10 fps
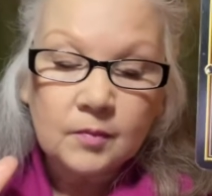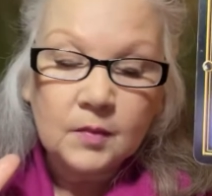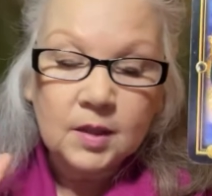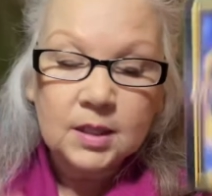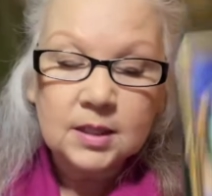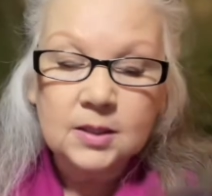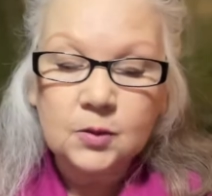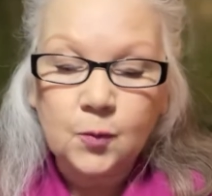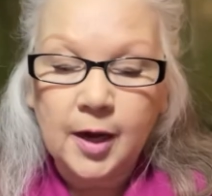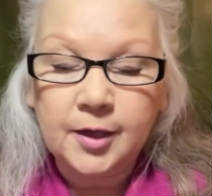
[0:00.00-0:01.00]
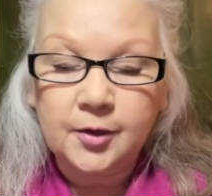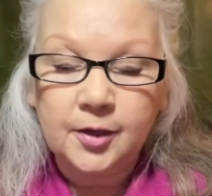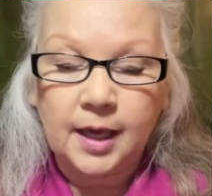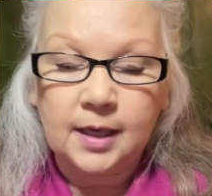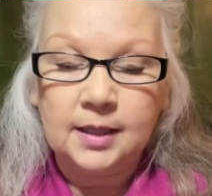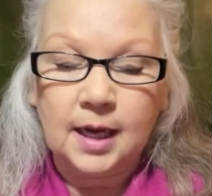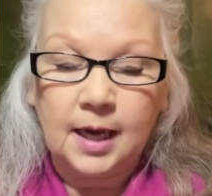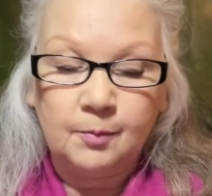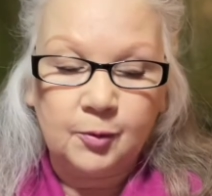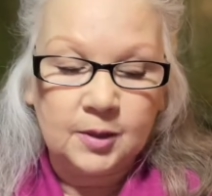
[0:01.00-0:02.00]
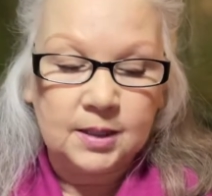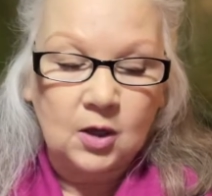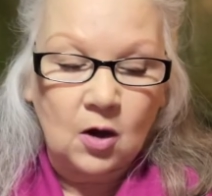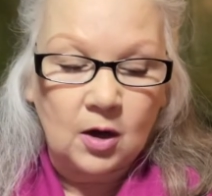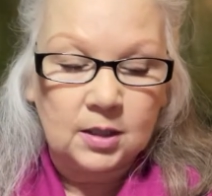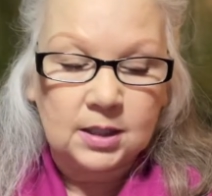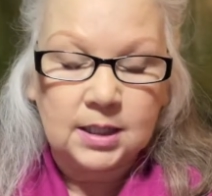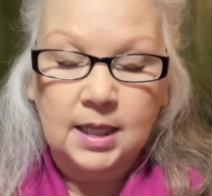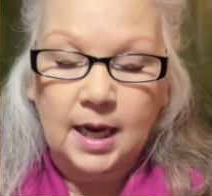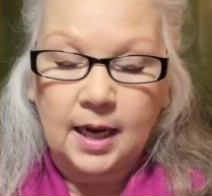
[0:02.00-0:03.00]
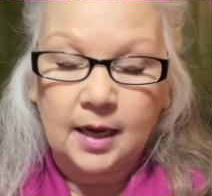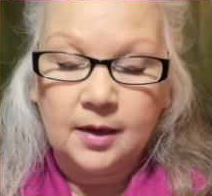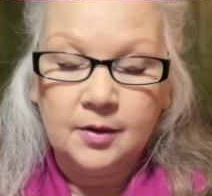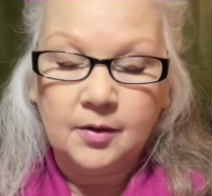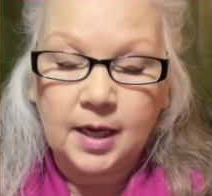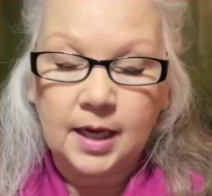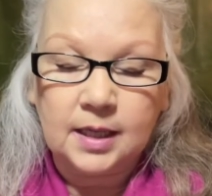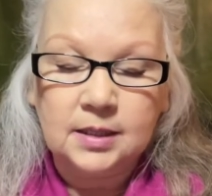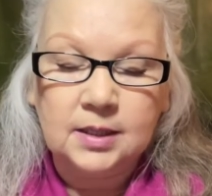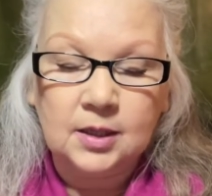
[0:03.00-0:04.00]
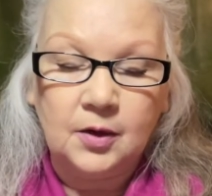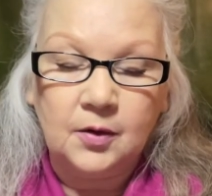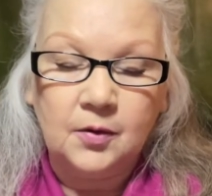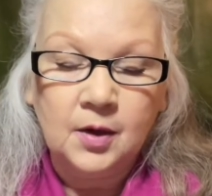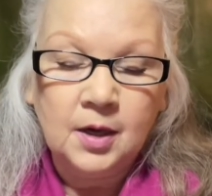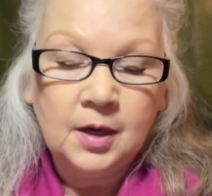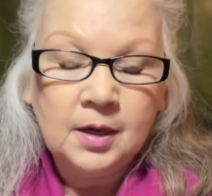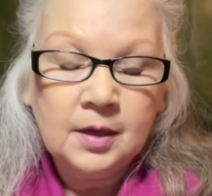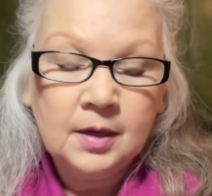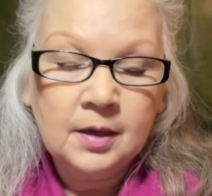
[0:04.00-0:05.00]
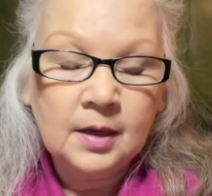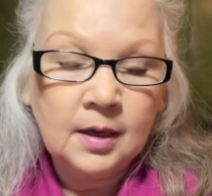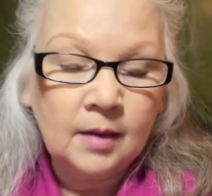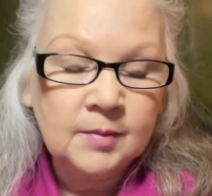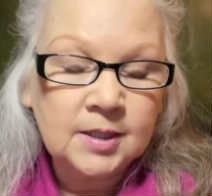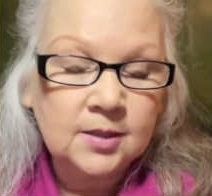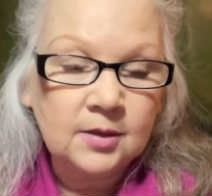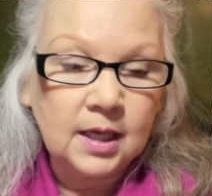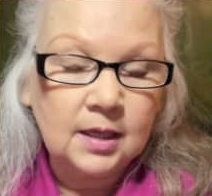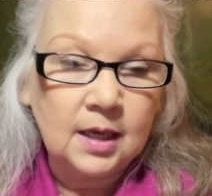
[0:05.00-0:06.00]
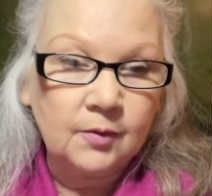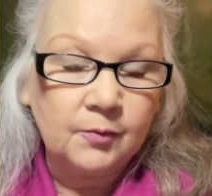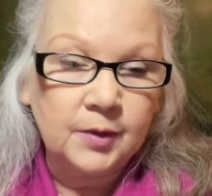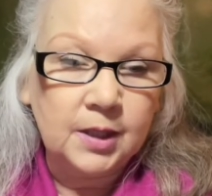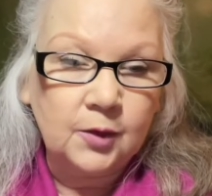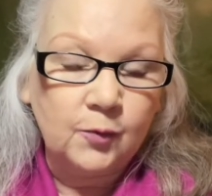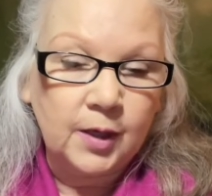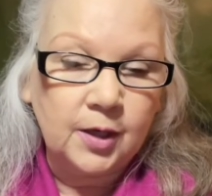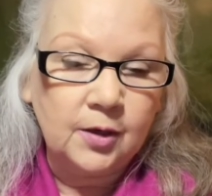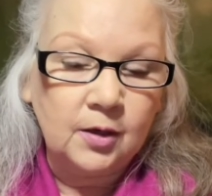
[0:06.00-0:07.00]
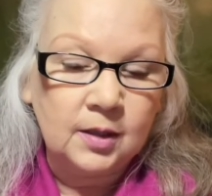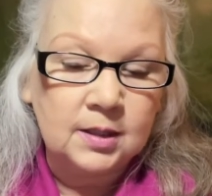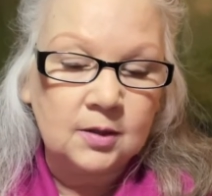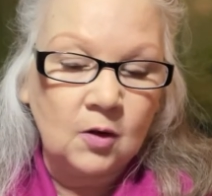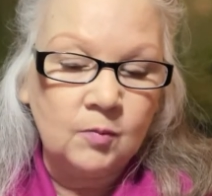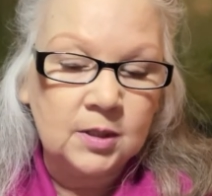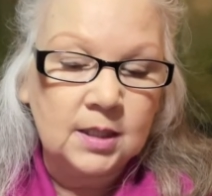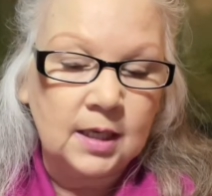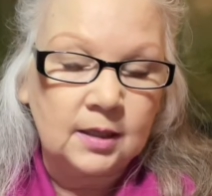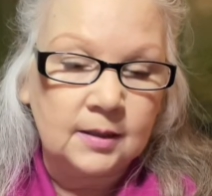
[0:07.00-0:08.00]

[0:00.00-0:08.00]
This is why you're getting the Empress card today, okay? So I'm still getting that really weird, it's almost like